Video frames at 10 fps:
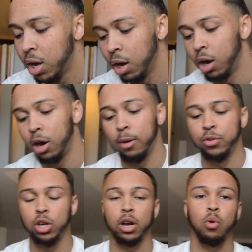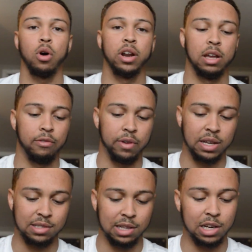You're going to want to
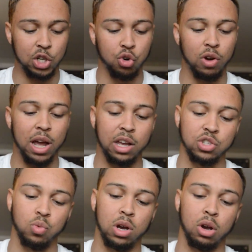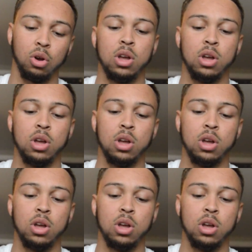invest in a do-rag as well.